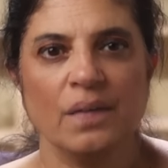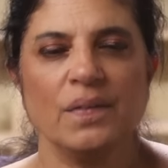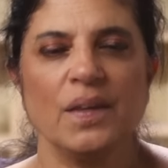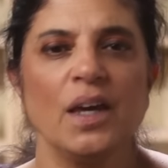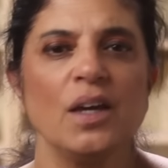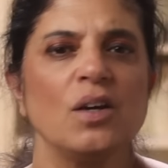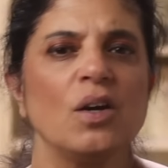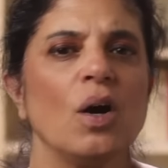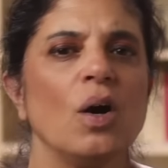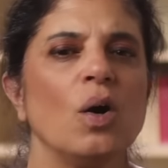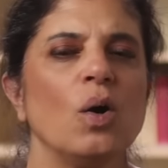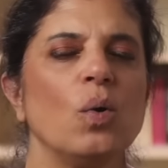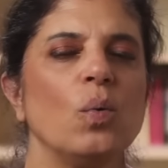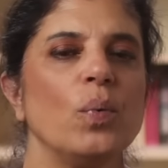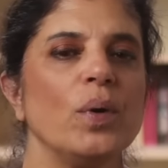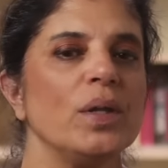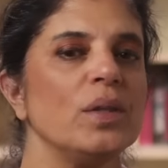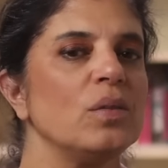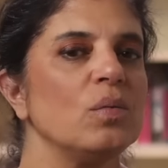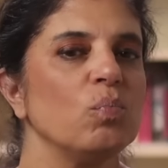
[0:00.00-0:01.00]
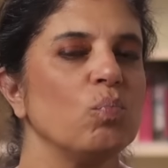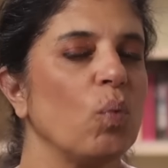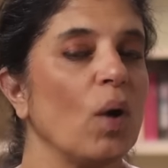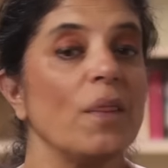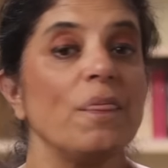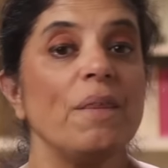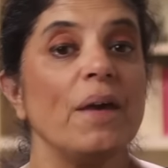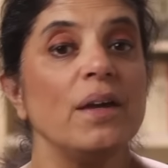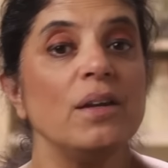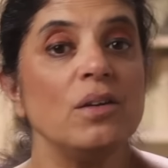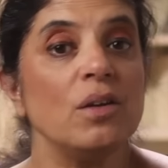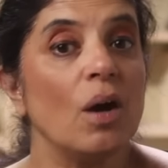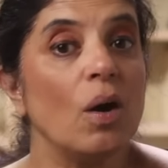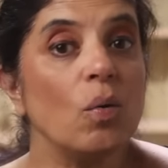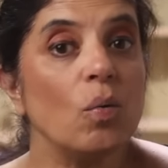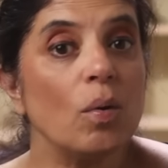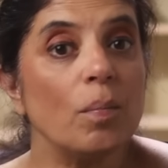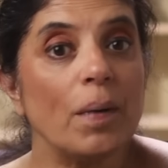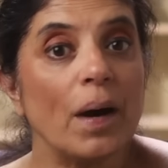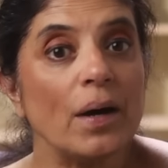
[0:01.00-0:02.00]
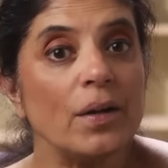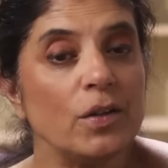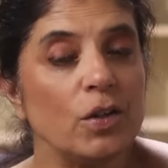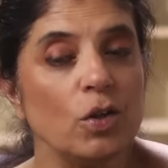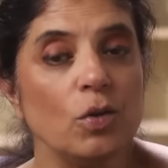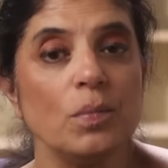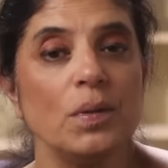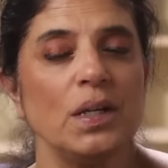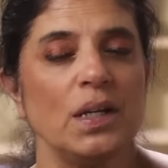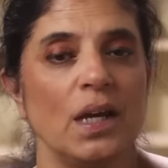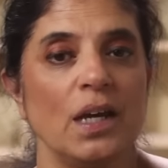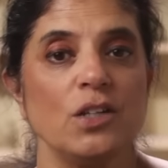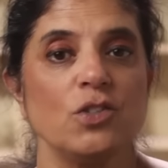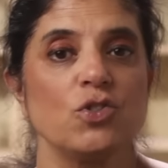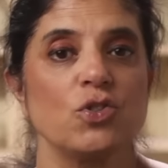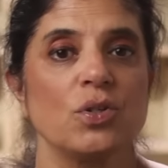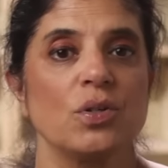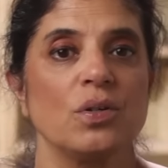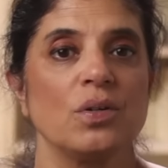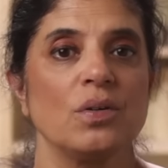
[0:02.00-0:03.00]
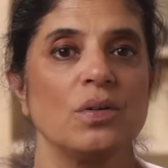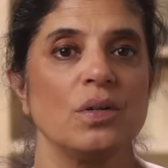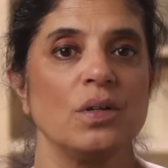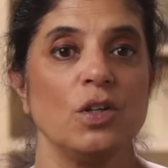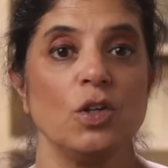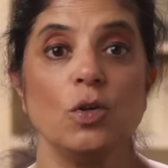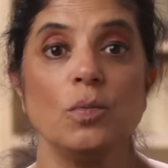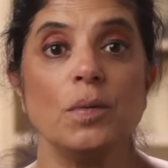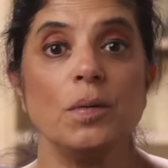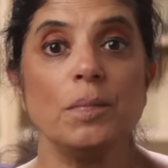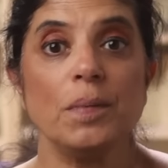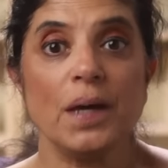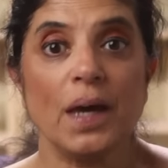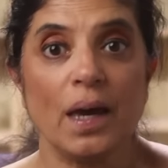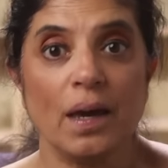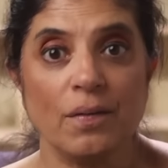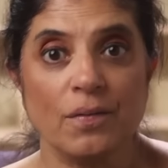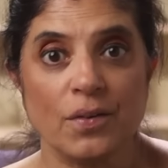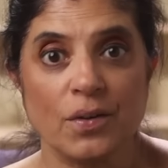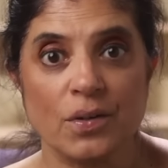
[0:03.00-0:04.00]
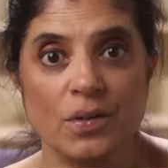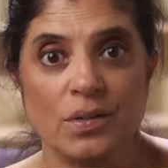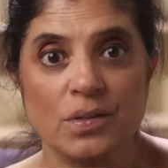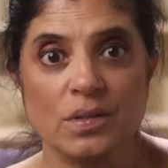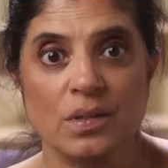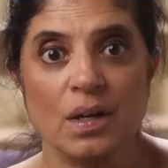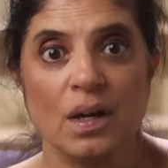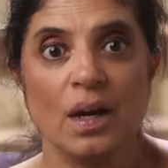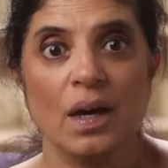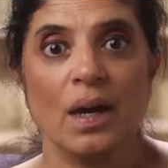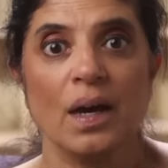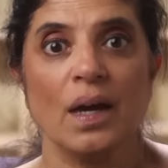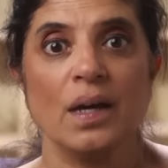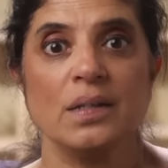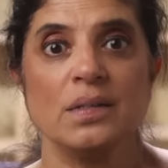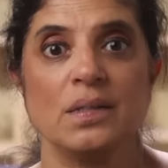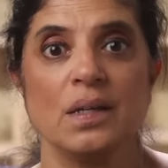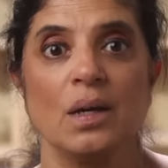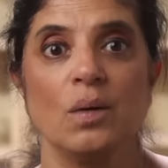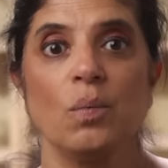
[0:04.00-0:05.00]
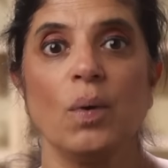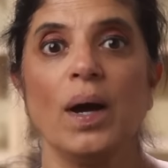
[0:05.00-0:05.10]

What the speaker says: They go with what they know about human nature and human behaviors, and say,